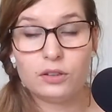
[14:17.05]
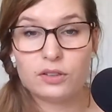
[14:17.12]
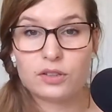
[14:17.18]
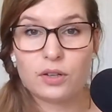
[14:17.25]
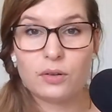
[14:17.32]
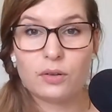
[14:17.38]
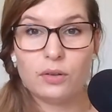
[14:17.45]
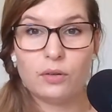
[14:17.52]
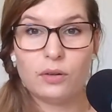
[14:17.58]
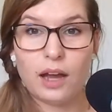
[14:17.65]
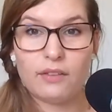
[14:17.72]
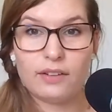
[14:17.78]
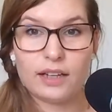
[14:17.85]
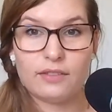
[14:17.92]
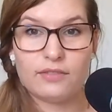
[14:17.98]
So you
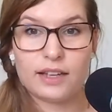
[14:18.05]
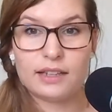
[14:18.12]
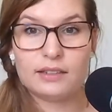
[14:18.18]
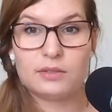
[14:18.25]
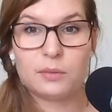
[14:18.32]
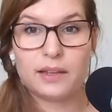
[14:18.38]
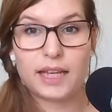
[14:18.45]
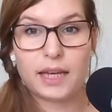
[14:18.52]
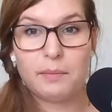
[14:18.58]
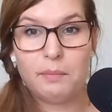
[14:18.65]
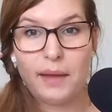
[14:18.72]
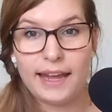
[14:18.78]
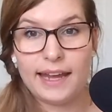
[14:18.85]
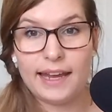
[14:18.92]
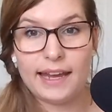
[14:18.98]
have an event where they
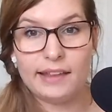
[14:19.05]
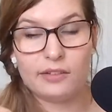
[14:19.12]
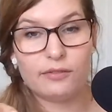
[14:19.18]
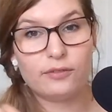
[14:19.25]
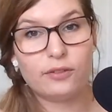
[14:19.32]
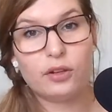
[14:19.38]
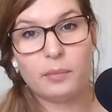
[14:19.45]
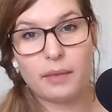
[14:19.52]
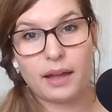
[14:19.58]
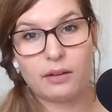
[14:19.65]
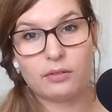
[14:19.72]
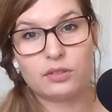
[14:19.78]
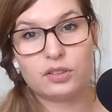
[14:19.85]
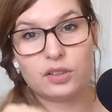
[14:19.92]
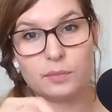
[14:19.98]
pay the full
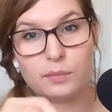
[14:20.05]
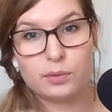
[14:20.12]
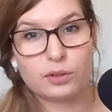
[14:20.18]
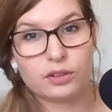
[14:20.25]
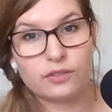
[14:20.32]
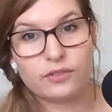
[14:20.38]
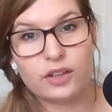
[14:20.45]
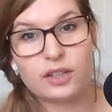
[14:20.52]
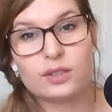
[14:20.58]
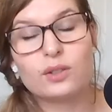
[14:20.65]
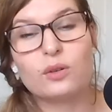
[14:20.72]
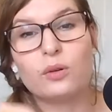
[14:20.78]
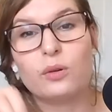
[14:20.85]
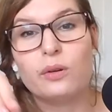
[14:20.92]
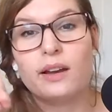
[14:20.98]
amount to book the first
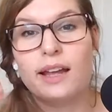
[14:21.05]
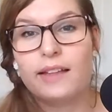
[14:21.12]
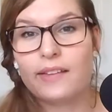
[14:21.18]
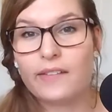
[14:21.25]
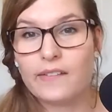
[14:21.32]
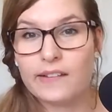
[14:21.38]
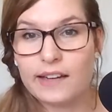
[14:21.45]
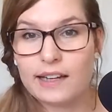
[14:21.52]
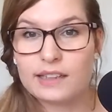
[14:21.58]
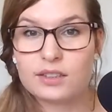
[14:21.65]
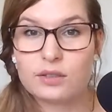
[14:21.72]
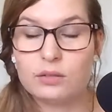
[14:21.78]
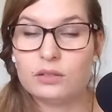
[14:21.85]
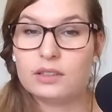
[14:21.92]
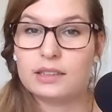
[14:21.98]
call, and then the next
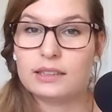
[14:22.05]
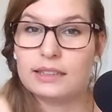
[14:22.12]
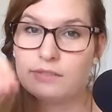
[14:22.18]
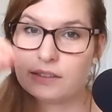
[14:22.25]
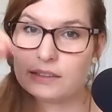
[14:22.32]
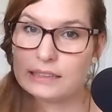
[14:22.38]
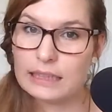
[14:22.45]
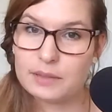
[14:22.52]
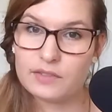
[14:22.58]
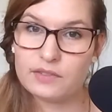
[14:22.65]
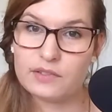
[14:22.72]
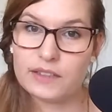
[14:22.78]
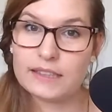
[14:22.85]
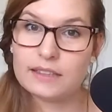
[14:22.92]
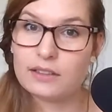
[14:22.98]
calls are different types of
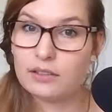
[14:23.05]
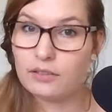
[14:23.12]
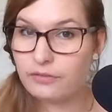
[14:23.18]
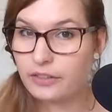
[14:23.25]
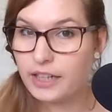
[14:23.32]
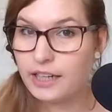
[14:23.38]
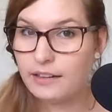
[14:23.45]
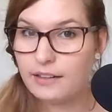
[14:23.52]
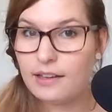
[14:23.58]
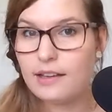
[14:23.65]
events that are free.